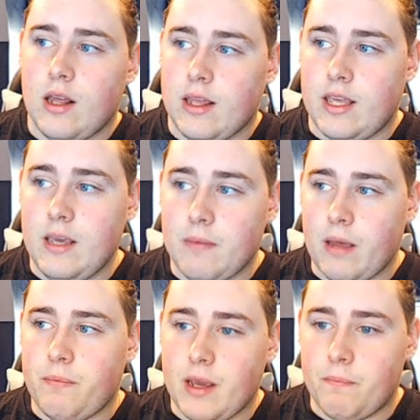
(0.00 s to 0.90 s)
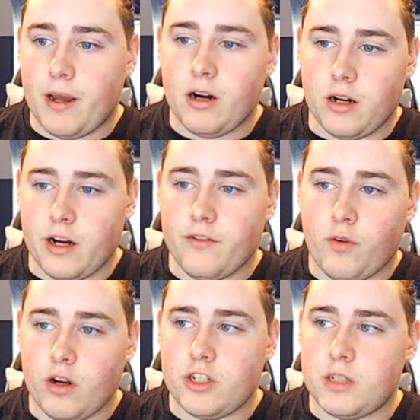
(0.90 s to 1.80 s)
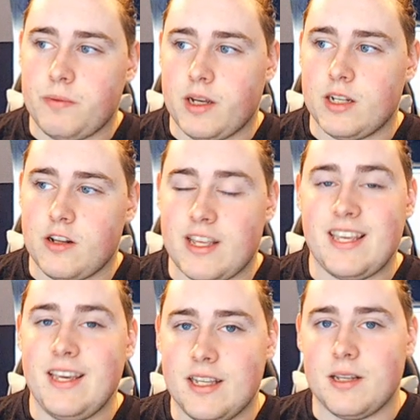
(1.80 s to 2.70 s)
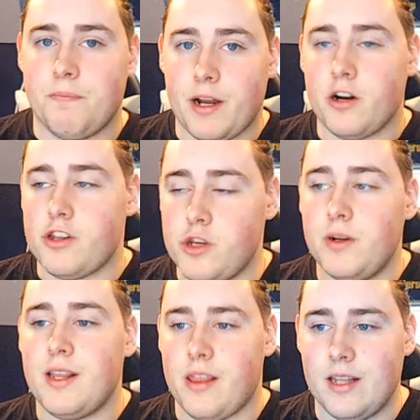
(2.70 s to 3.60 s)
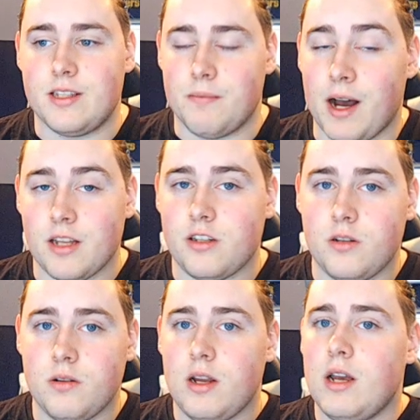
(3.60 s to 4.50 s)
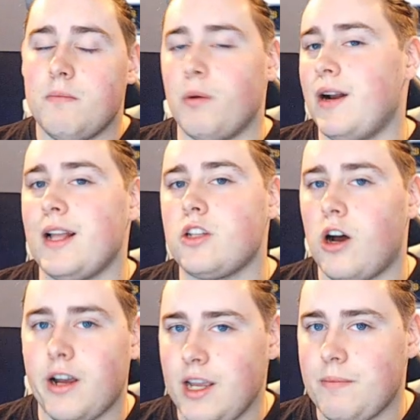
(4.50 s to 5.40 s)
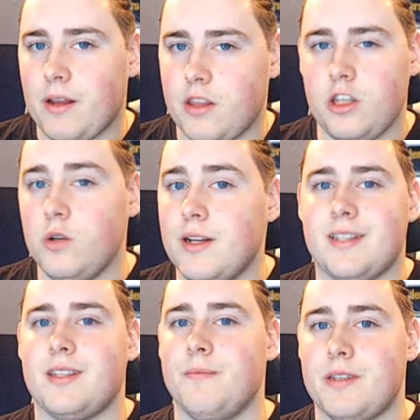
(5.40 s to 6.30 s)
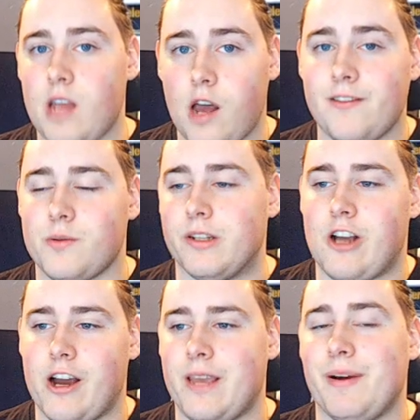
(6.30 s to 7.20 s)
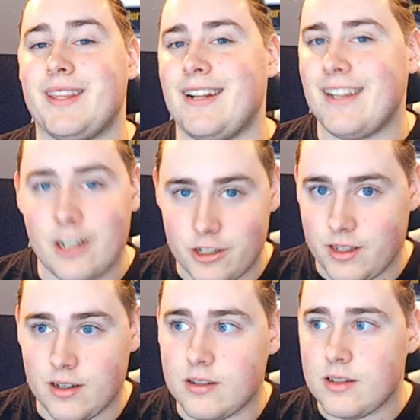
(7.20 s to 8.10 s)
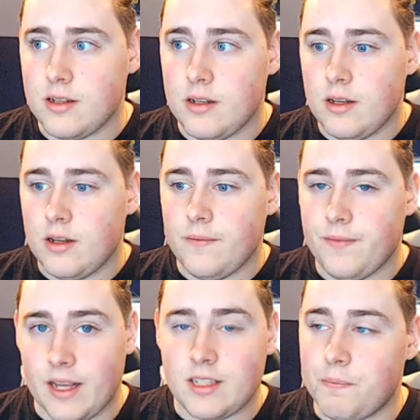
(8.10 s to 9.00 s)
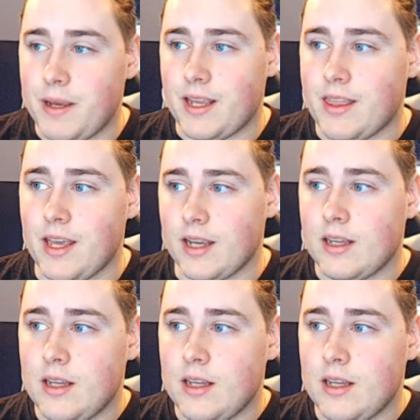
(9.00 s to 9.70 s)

he might be a better leader for it just because he is a better unit than Zamasu. But we're not talking about the units themselves, we're talking about the leader skills. That's the big thing.